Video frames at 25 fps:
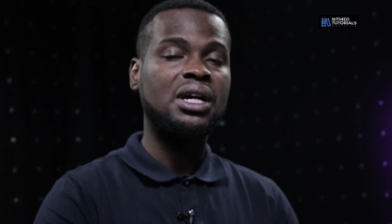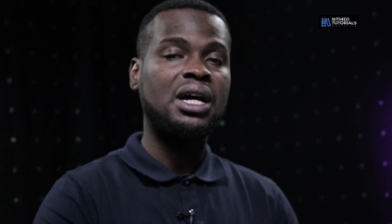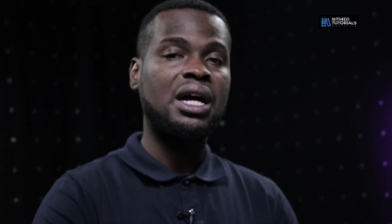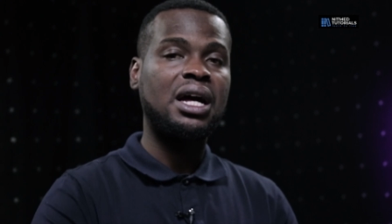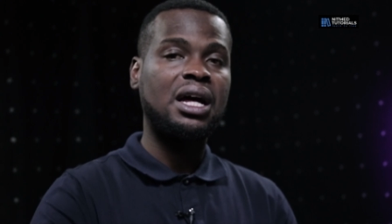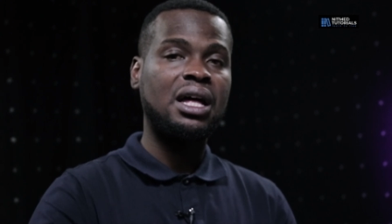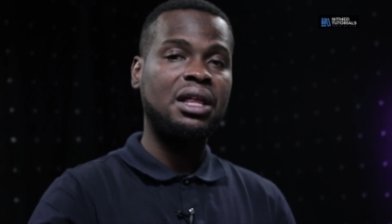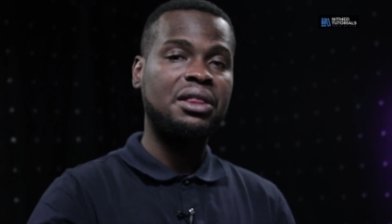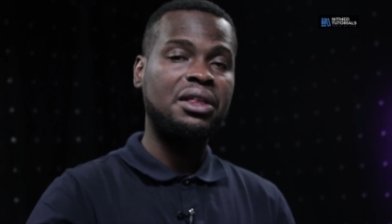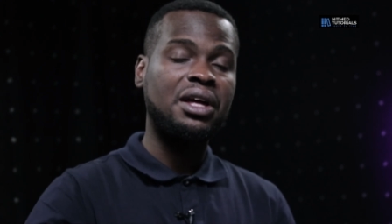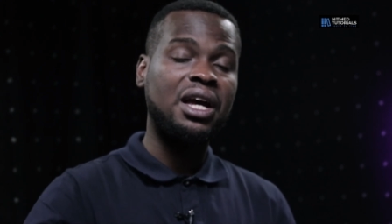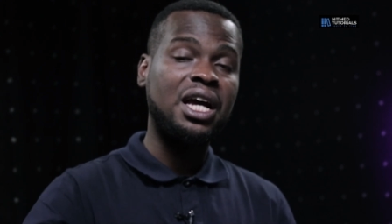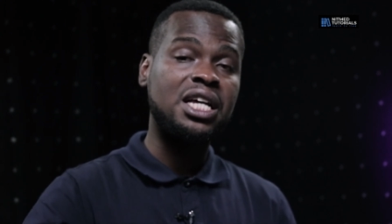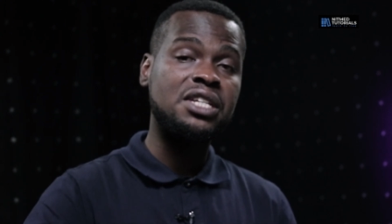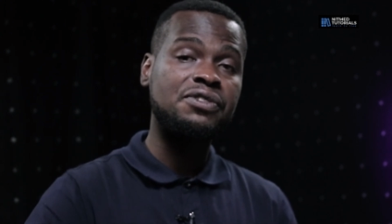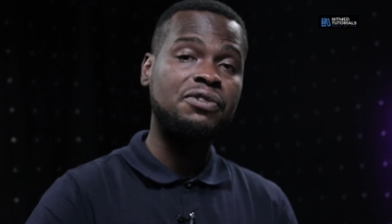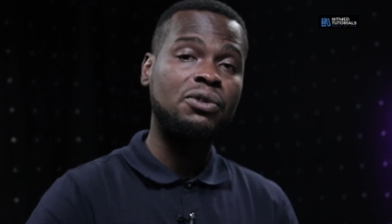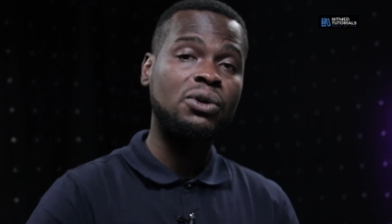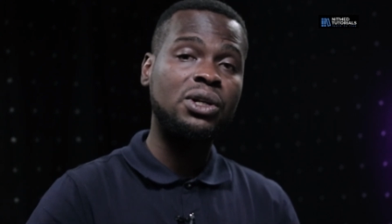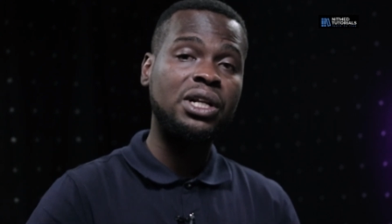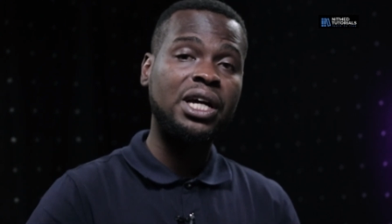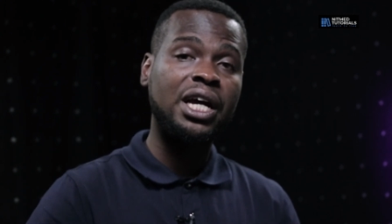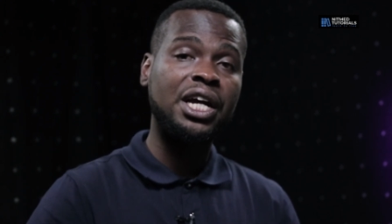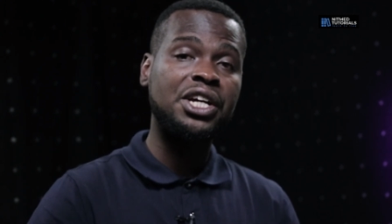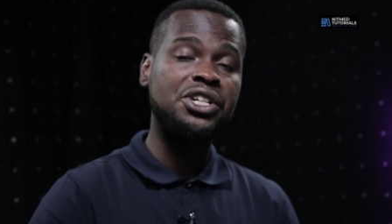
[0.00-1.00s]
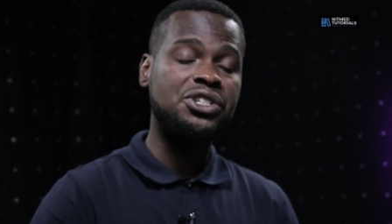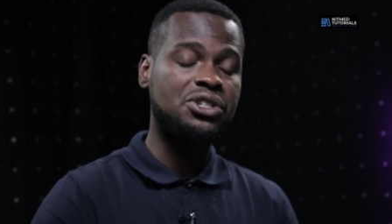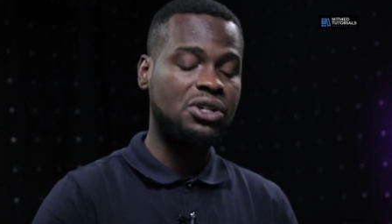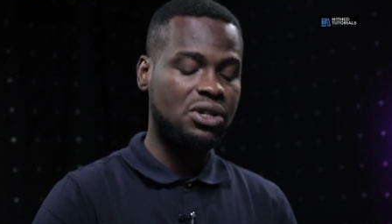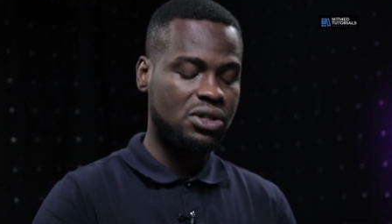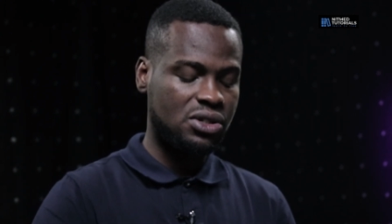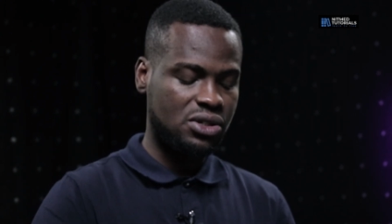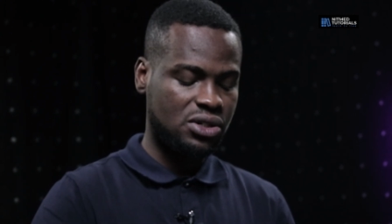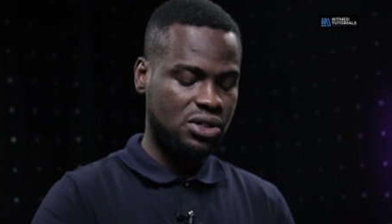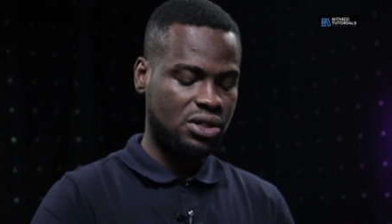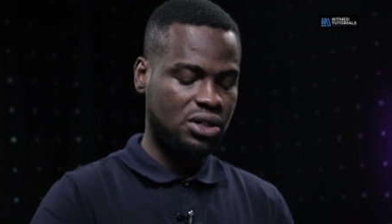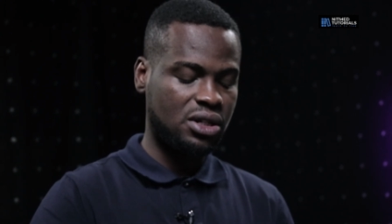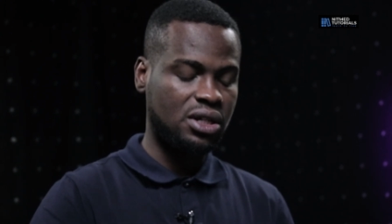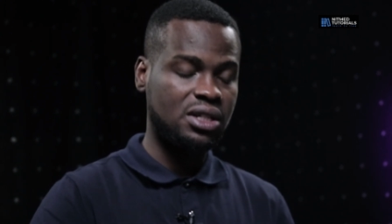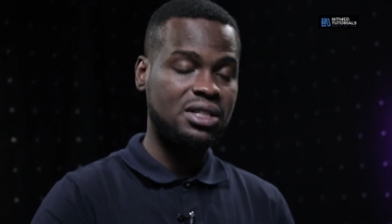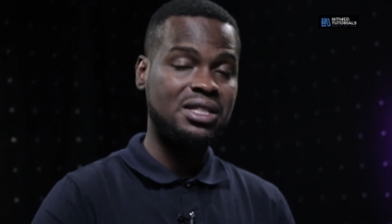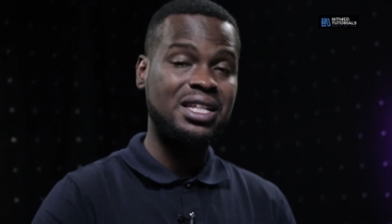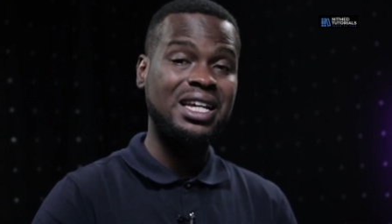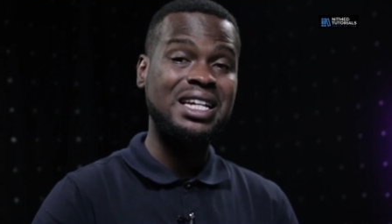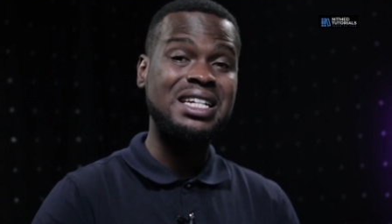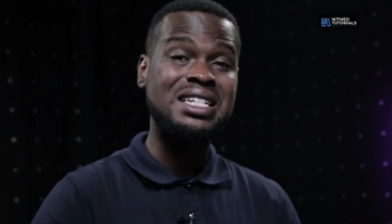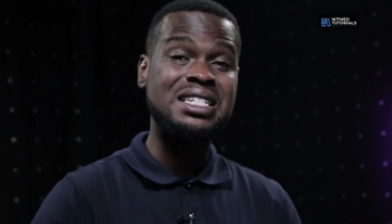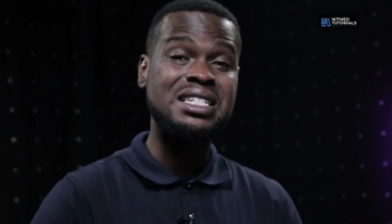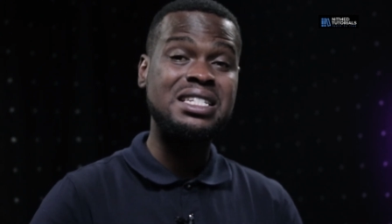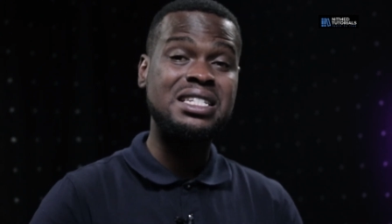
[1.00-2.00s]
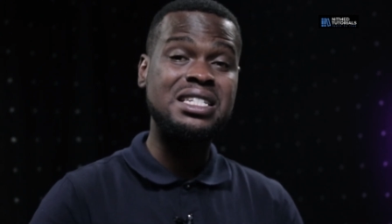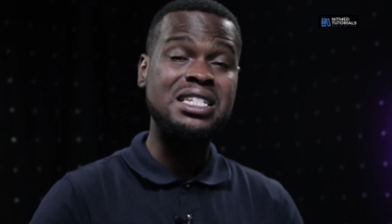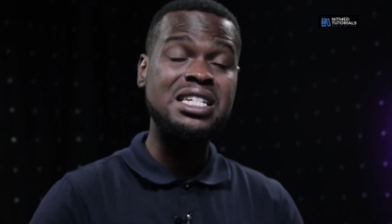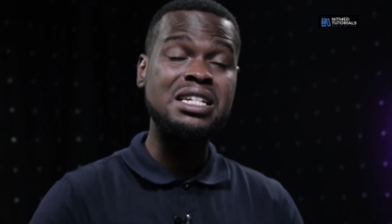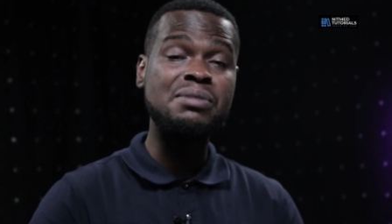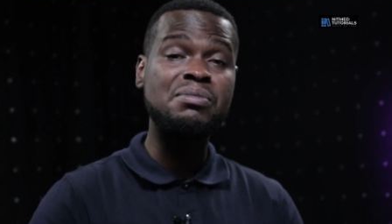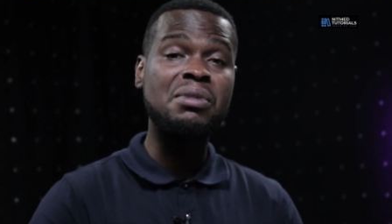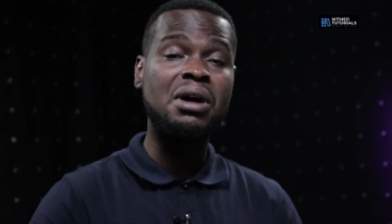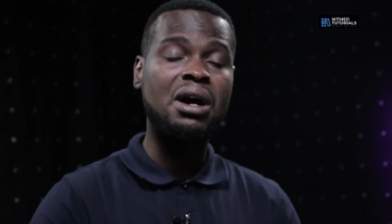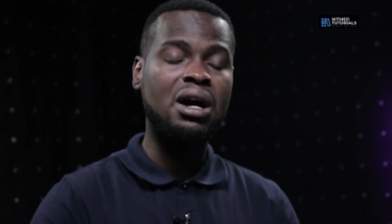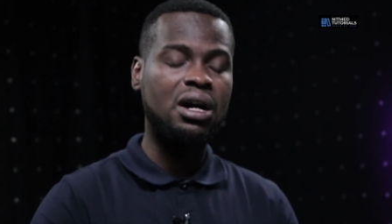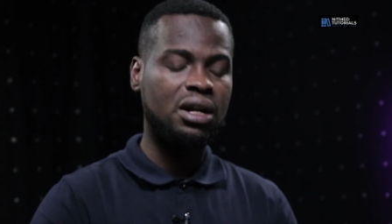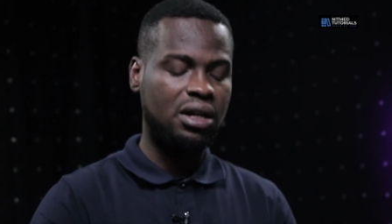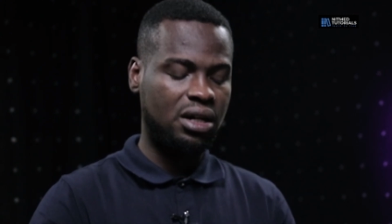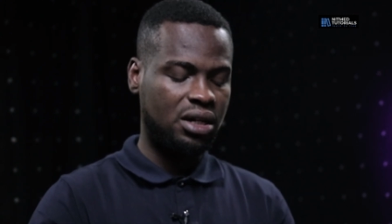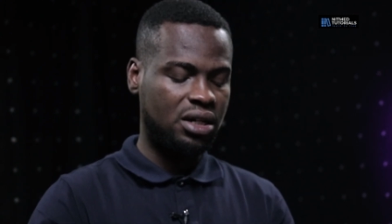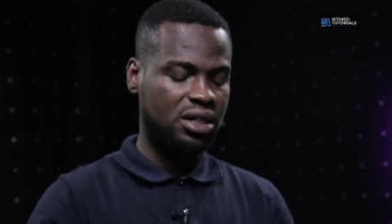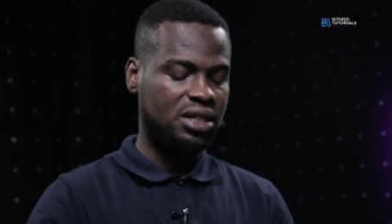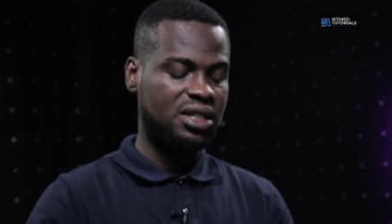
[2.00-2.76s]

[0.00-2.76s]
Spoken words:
Are there exfoliations? Is there edema?